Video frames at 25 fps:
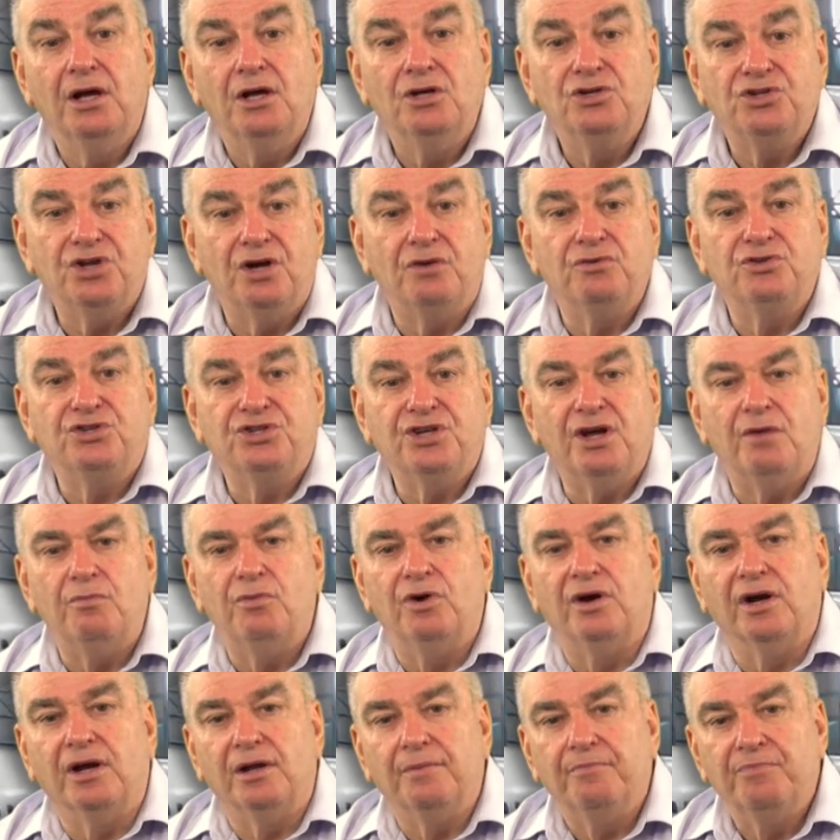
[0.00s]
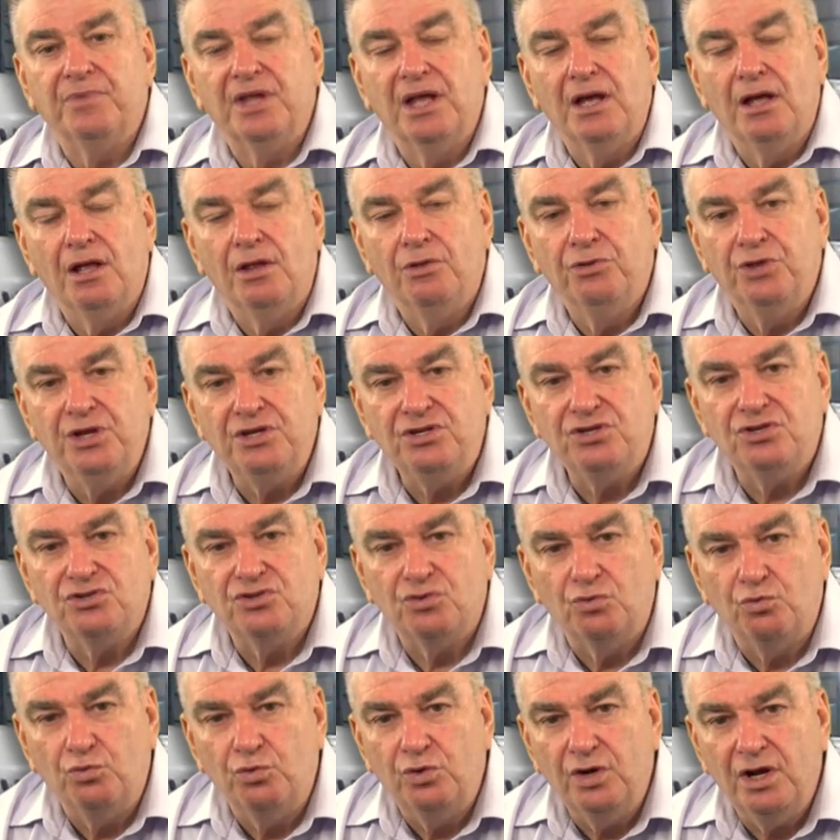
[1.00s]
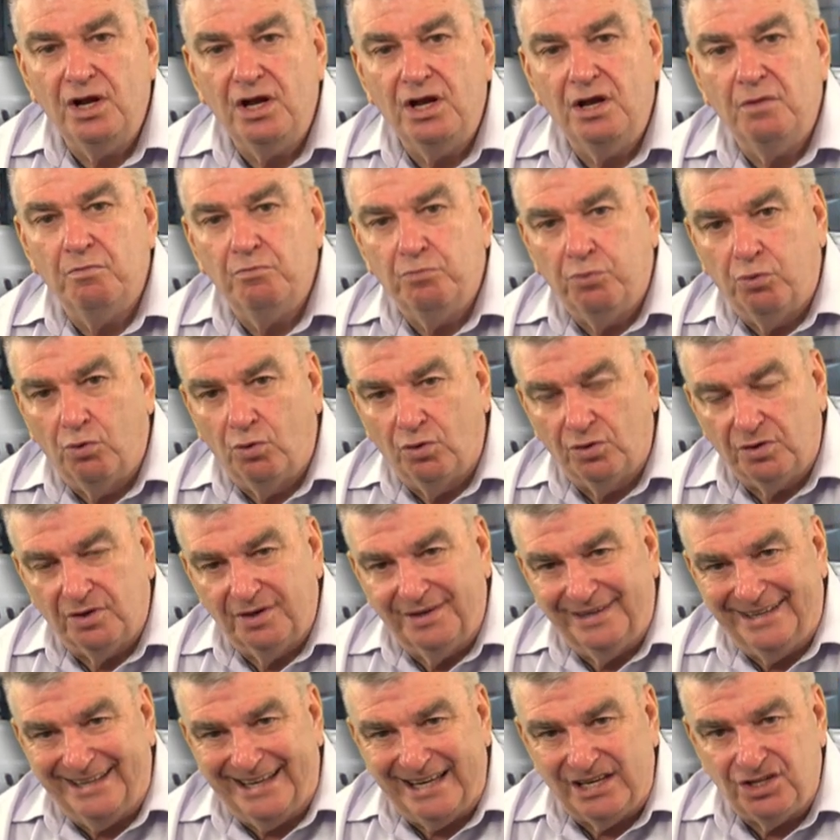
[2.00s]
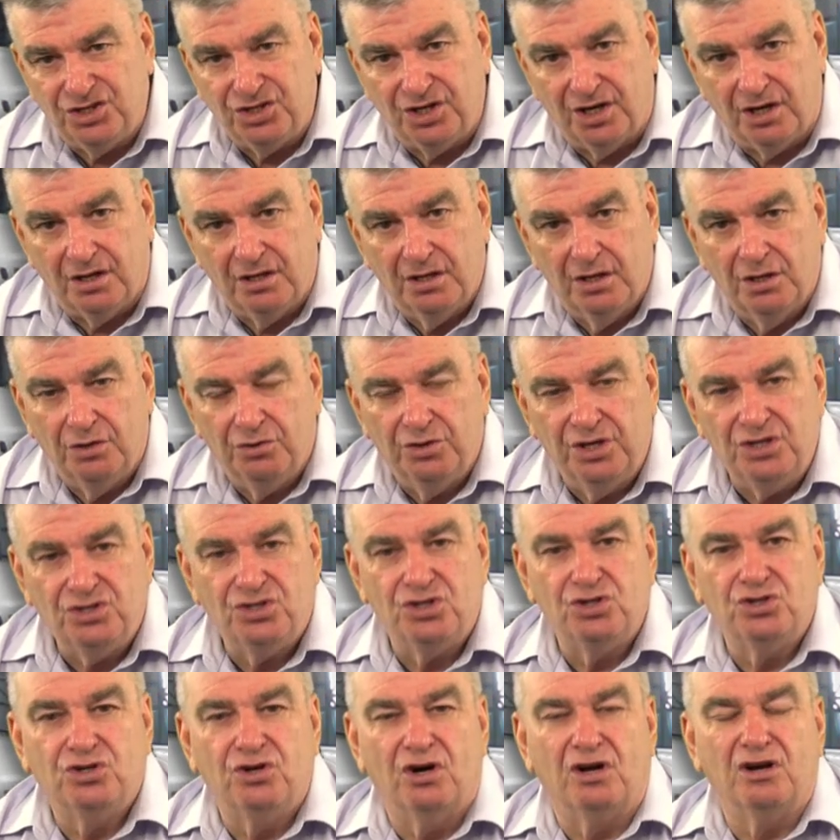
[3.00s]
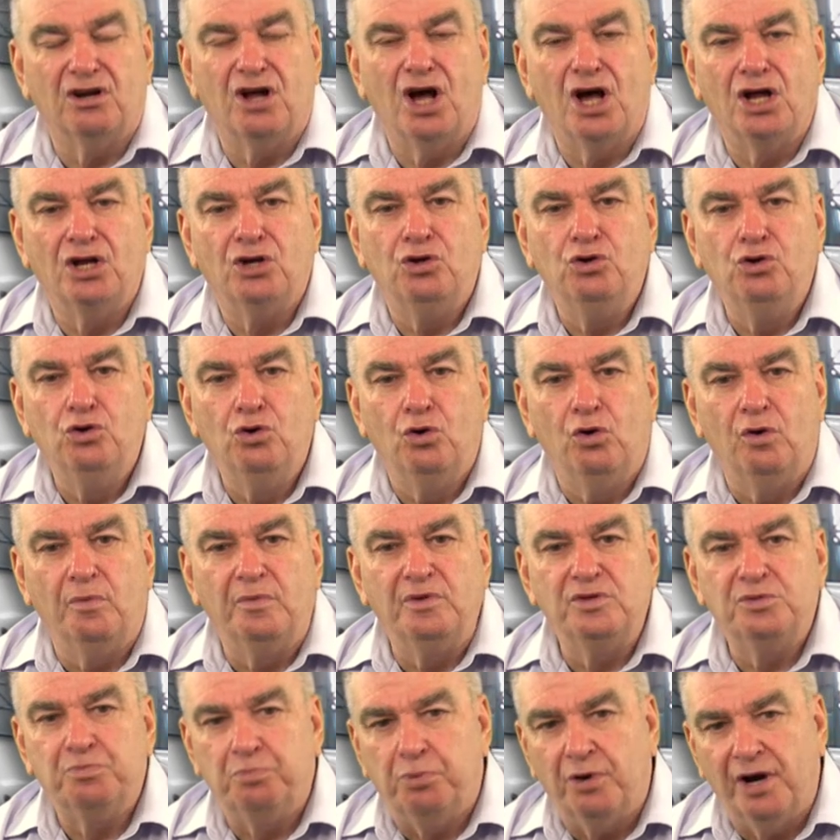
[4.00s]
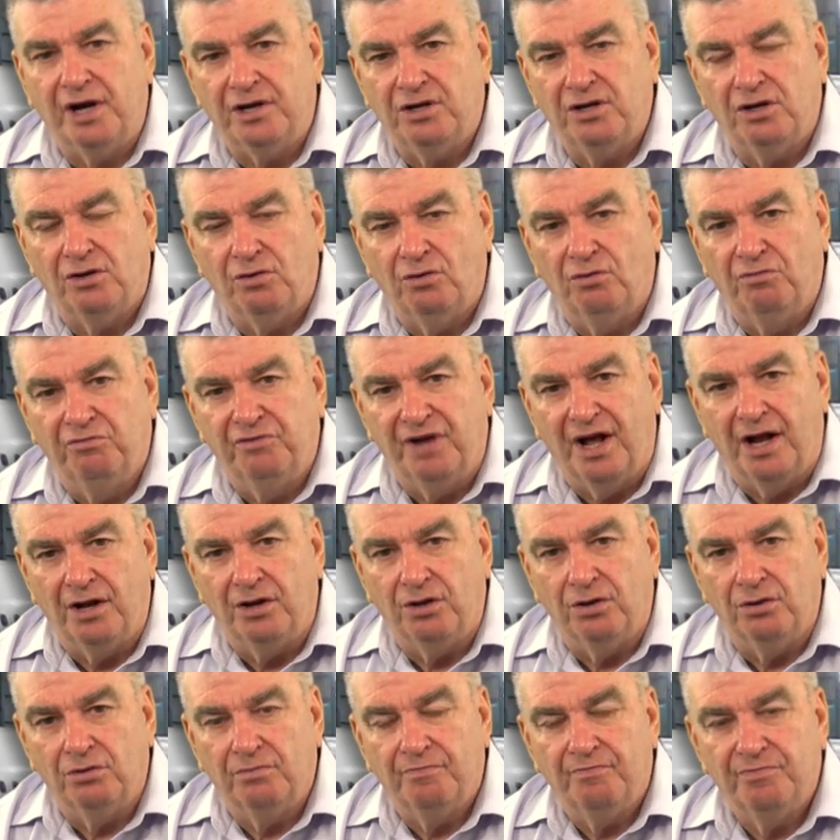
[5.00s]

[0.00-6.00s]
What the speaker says: So in summary, this is a really important lecture. This has got enormous practical value.